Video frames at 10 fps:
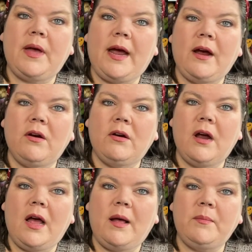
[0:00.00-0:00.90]

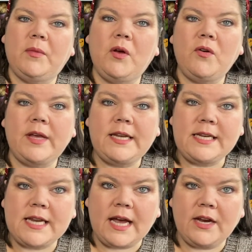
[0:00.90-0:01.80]
our local indie
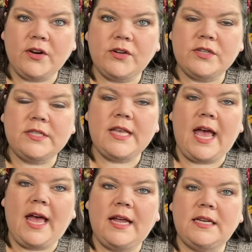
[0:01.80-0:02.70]
dyers
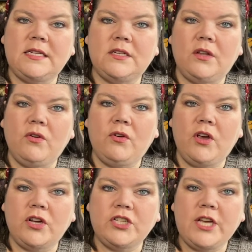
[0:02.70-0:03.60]
and local
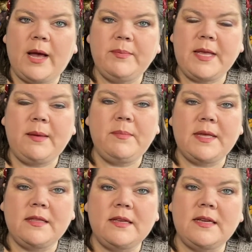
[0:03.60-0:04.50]
yarn shops in
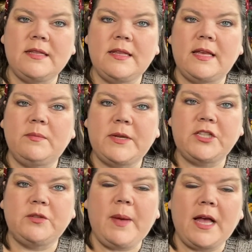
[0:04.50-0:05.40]
business as much
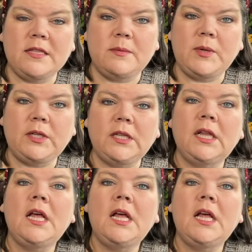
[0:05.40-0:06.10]
as possible.